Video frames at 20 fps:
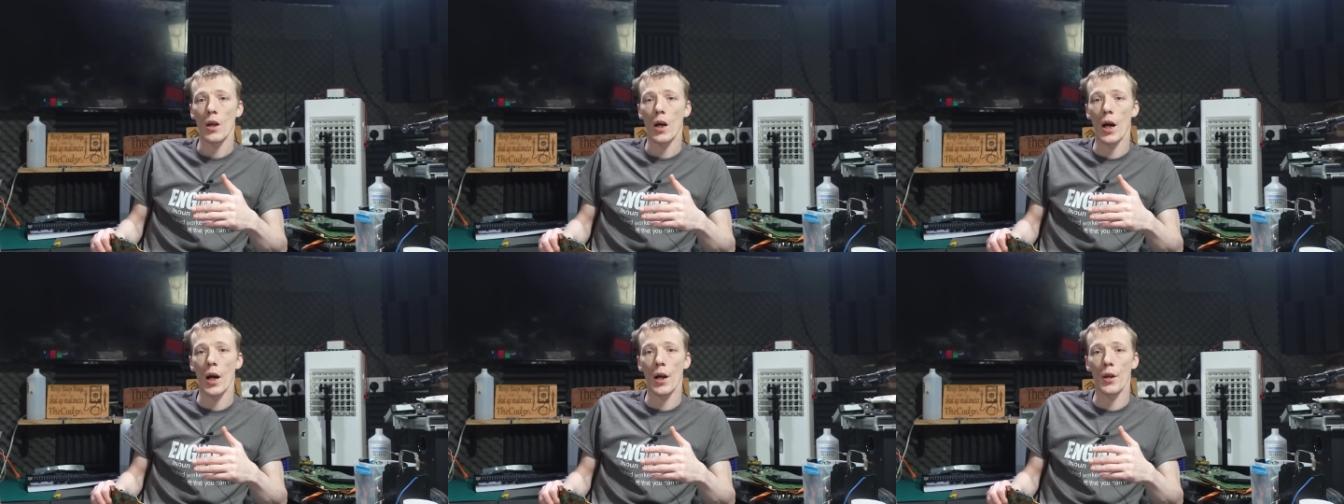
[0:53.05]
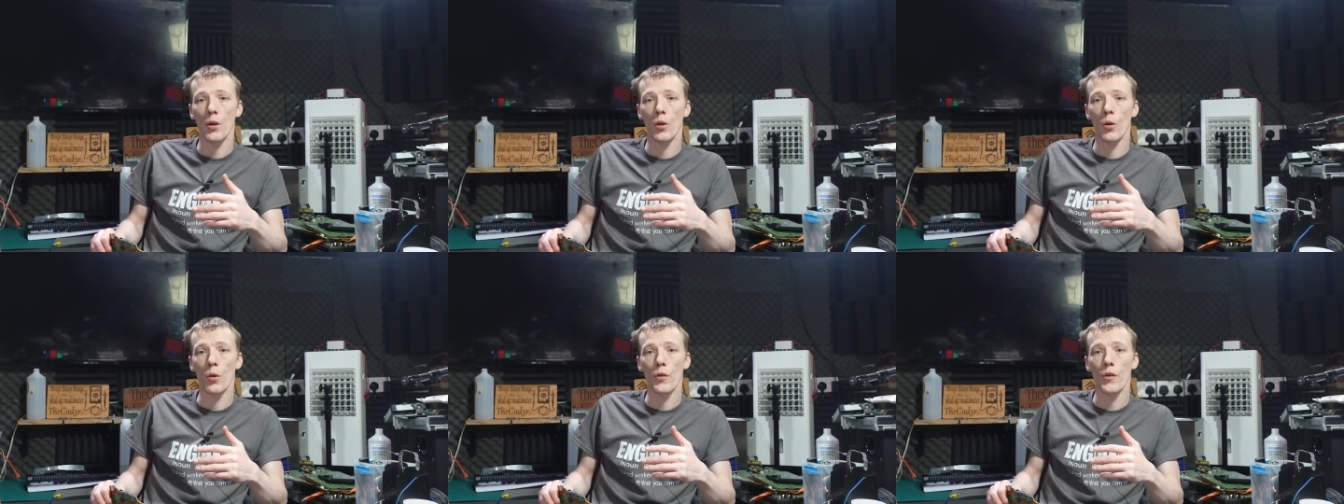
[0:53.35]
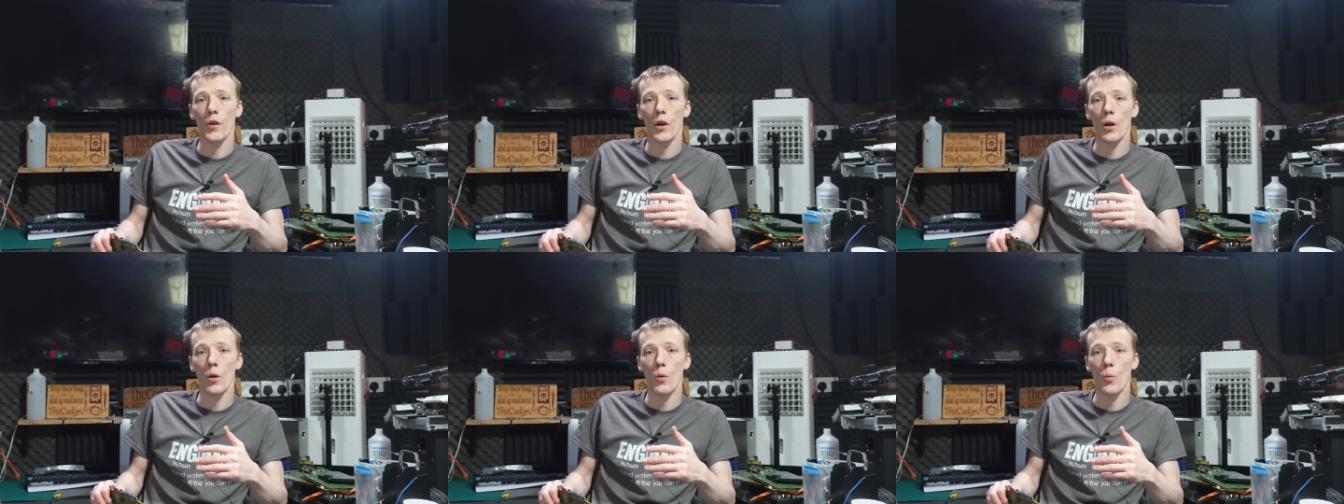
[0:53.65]
and
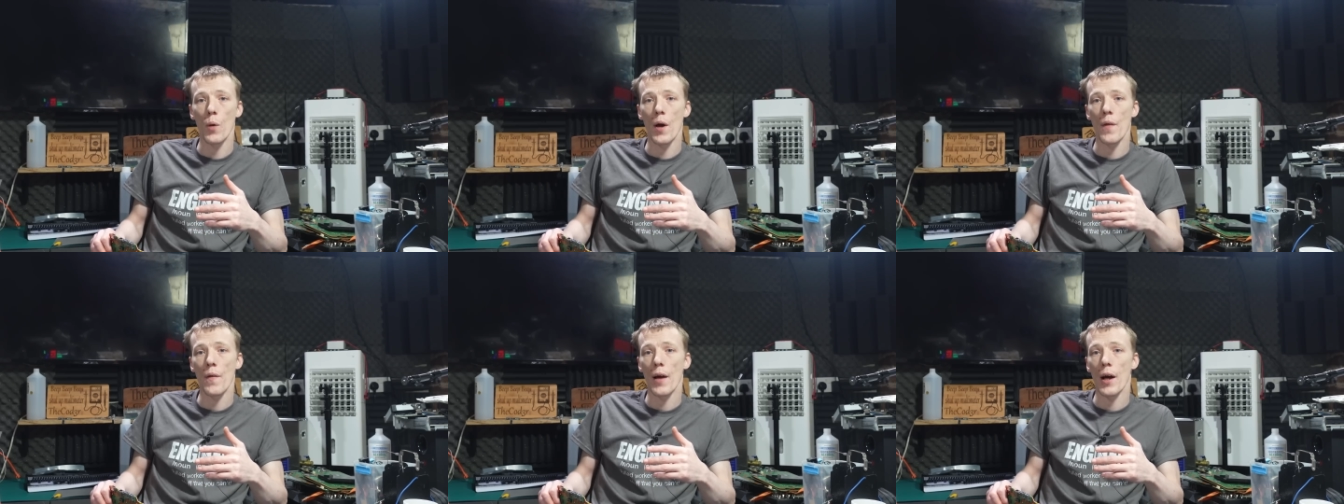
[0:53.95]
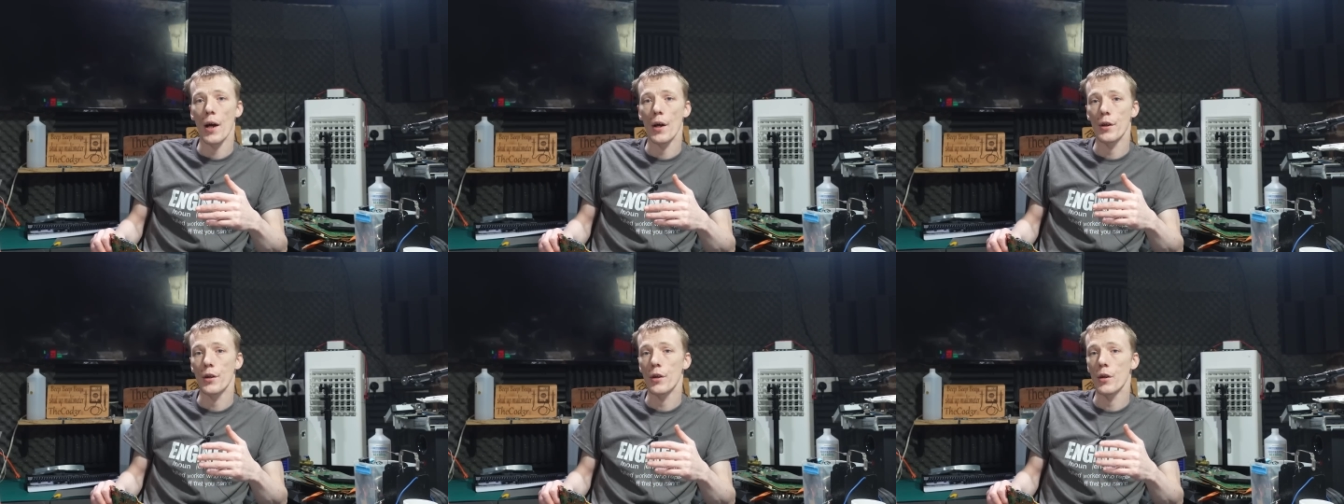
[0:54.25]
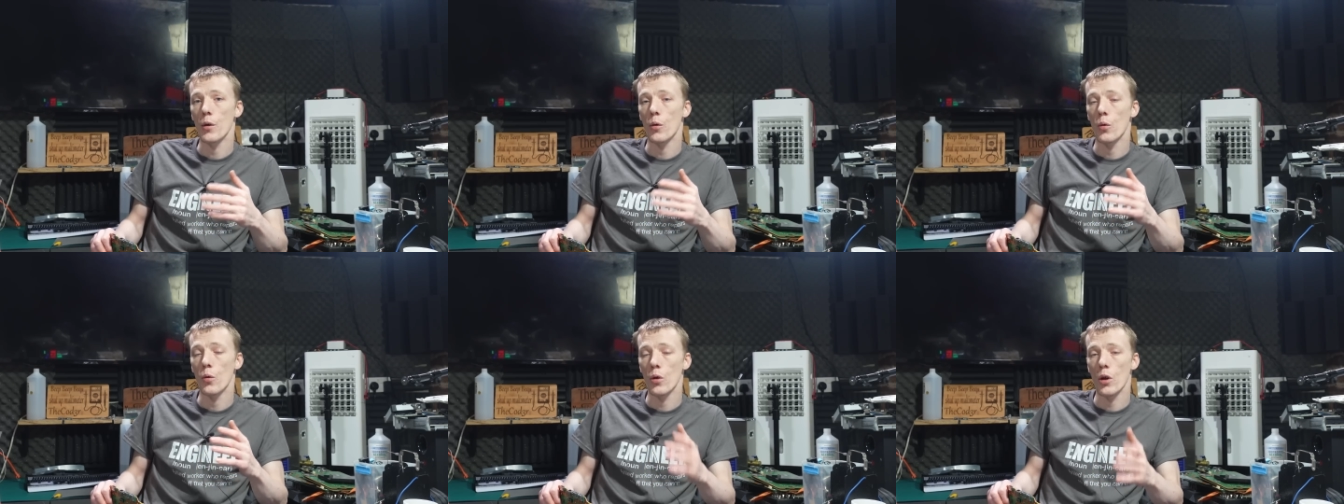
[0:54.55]
also whether
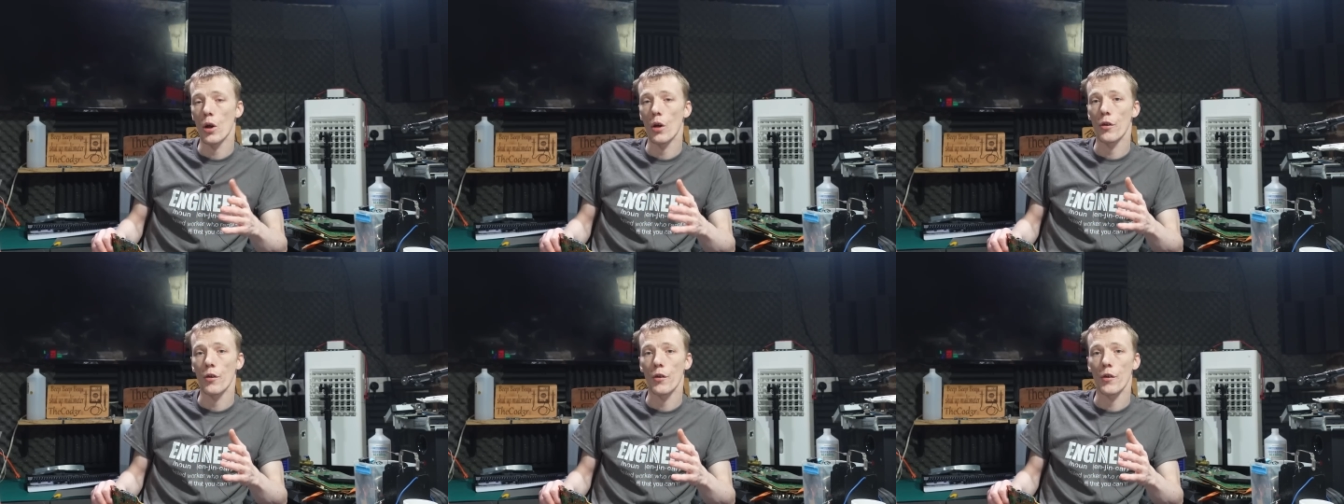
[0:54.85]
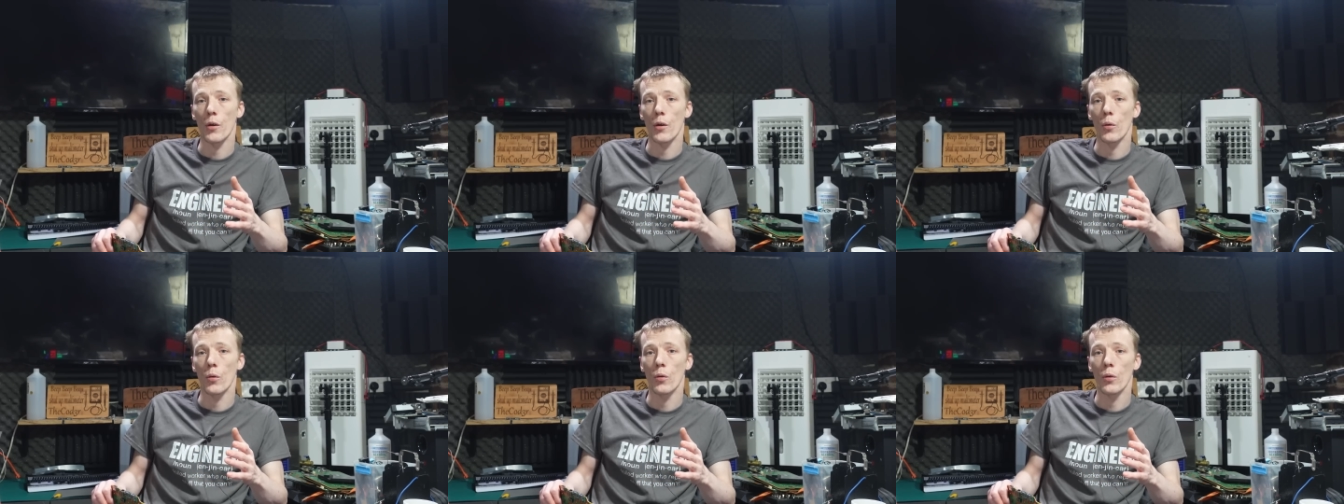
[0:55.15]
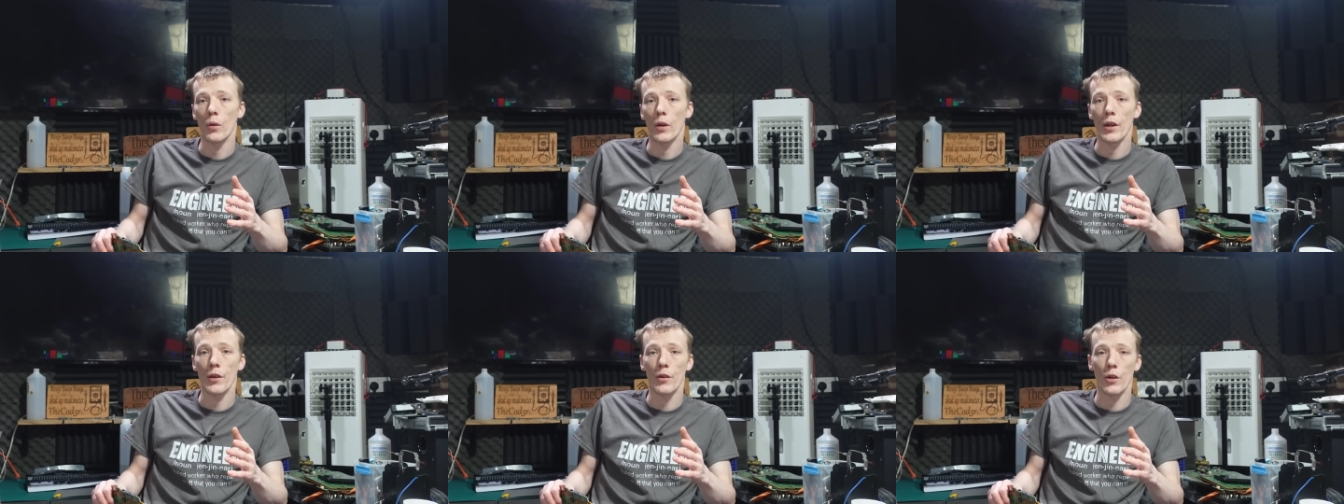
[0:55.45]
your
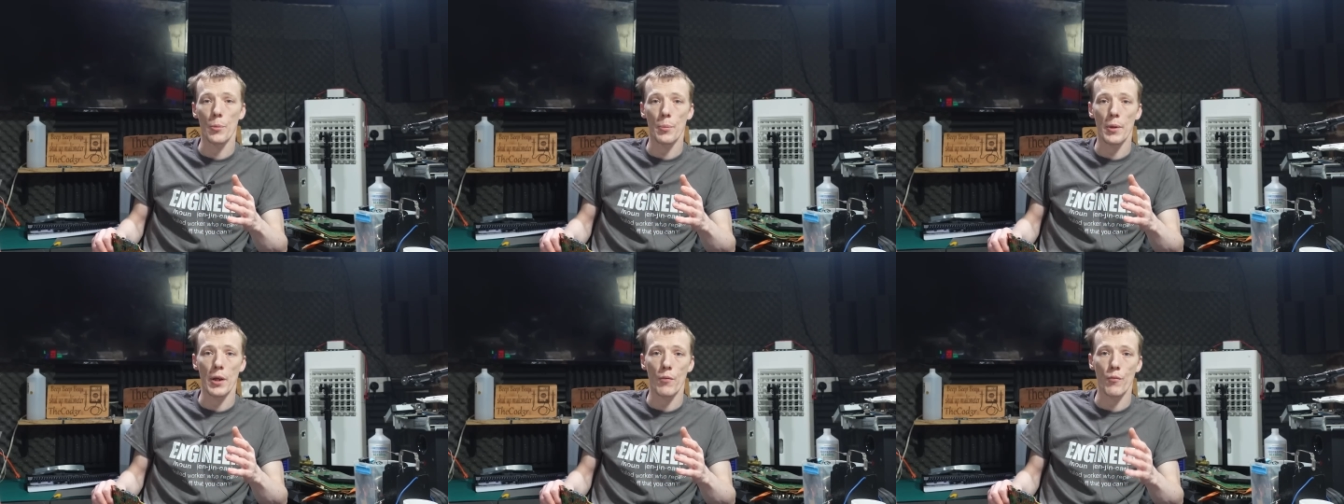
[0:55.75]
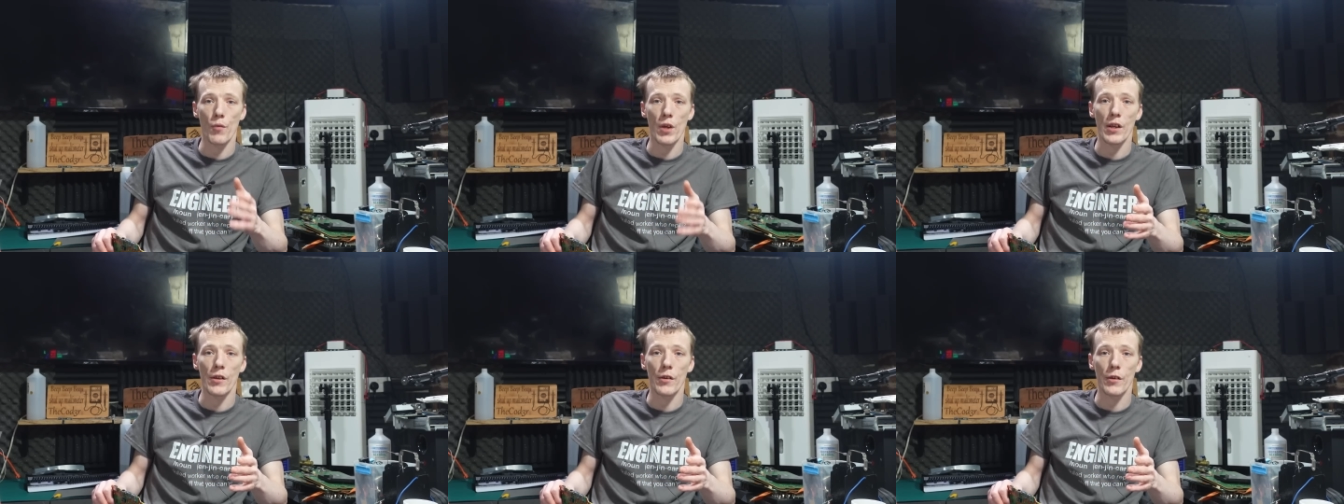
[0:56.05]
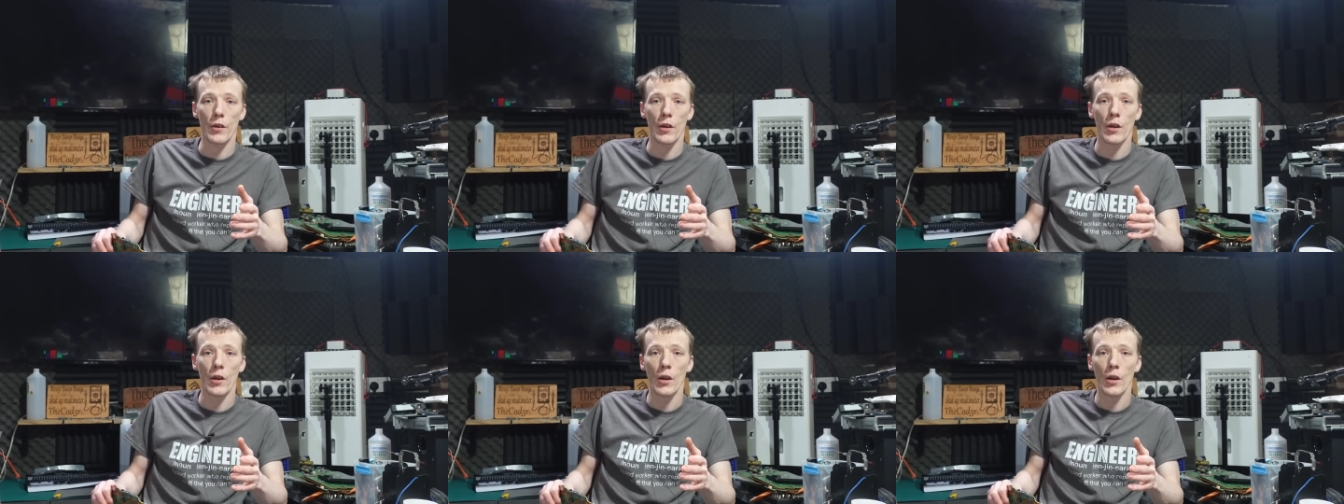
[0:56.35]
console is going to be at
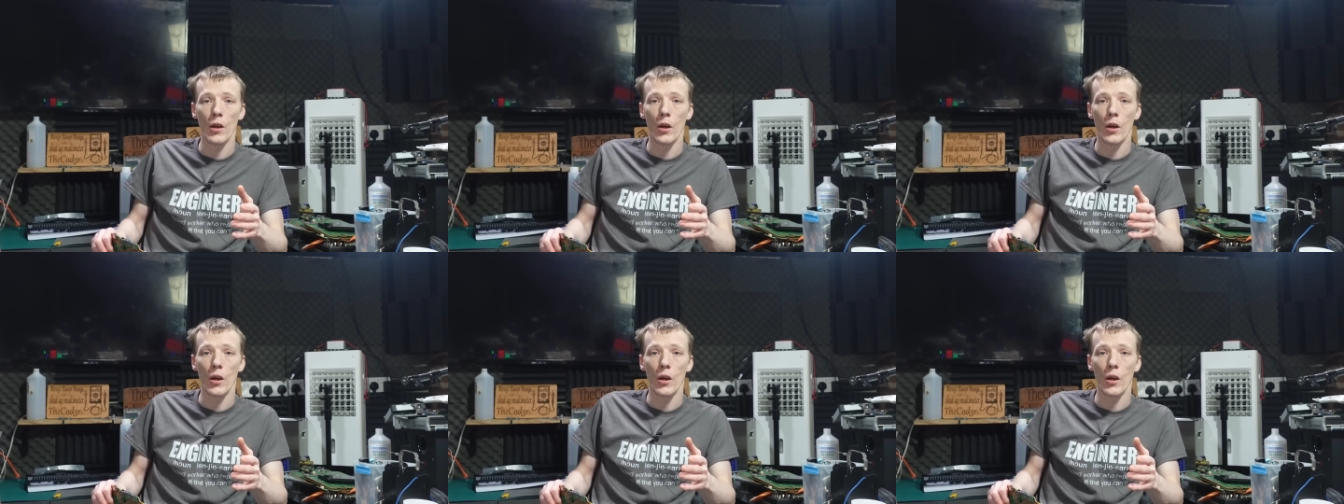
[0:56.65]
risk.